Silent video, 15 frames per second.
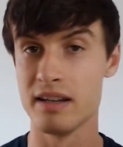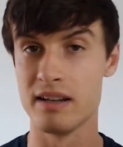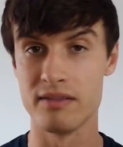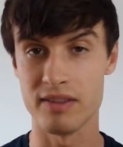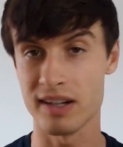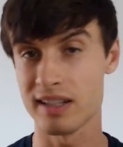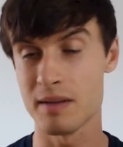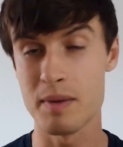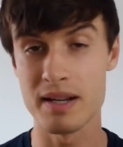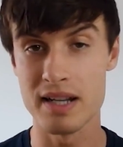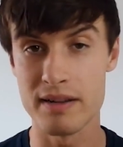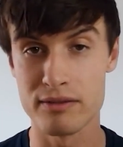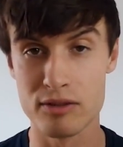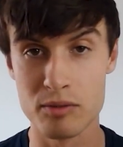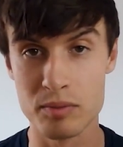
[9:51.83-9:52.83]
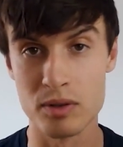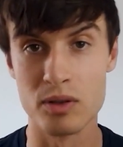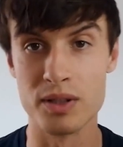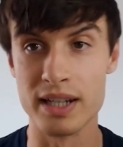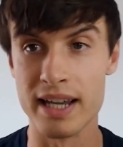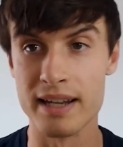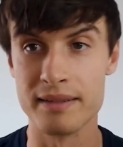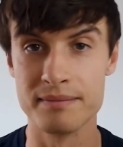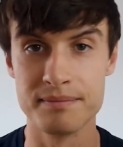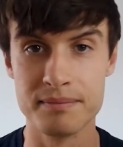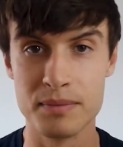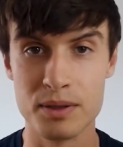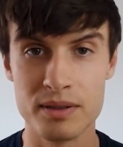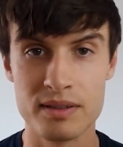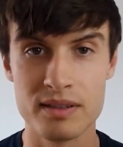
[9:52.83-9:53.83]
In fact, I might never upload again.
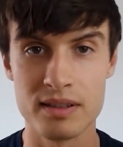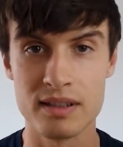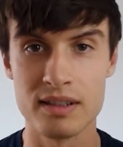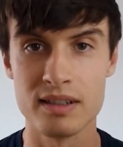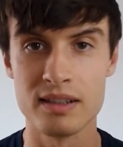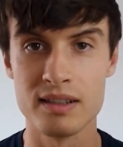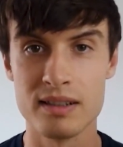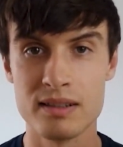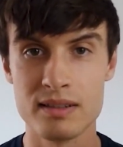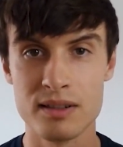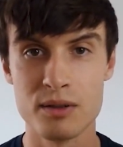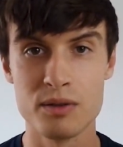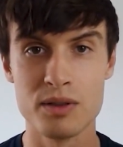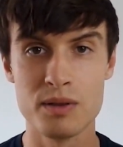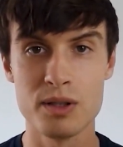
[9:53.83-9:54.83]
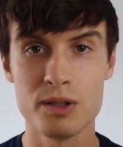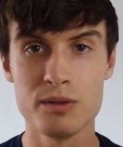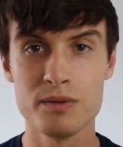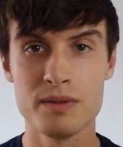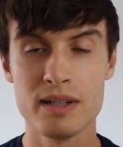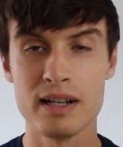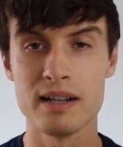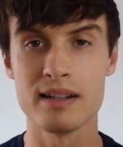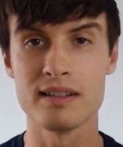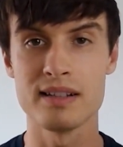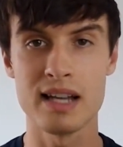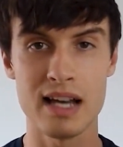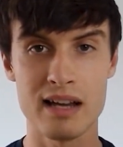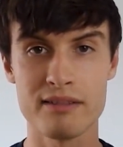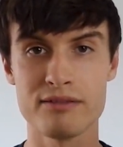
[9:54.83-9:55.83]
But you do you, and
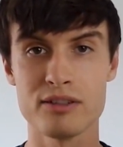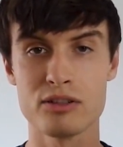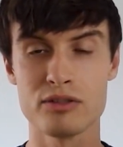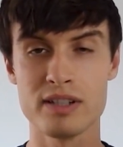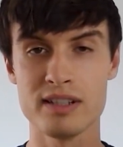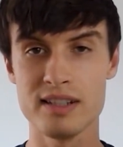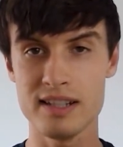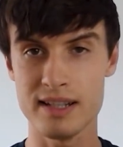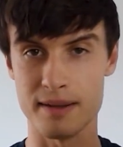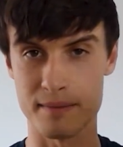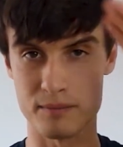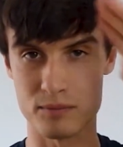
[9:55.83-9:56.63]
have a great day.